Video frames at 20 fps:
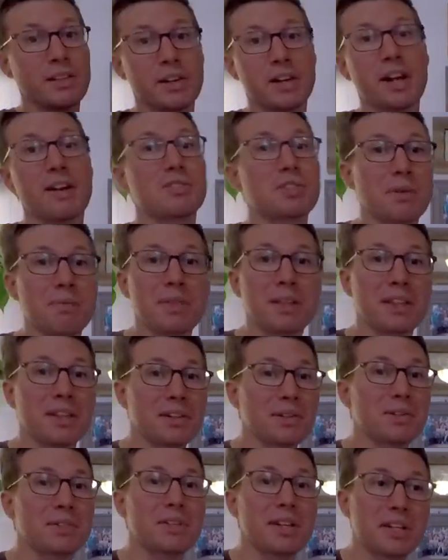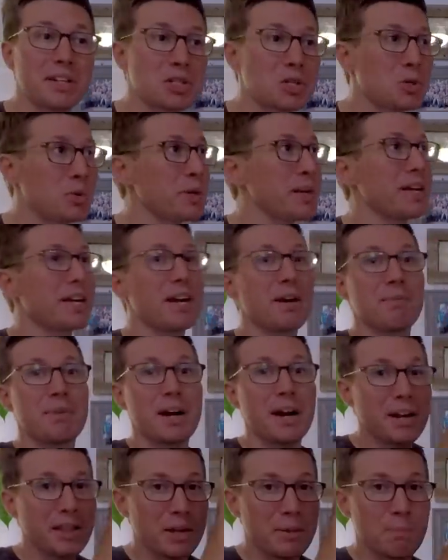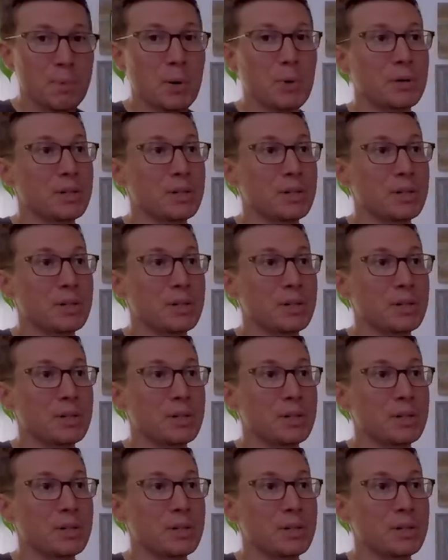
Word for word: They're going to have something that looks like a tree coming out of their boat,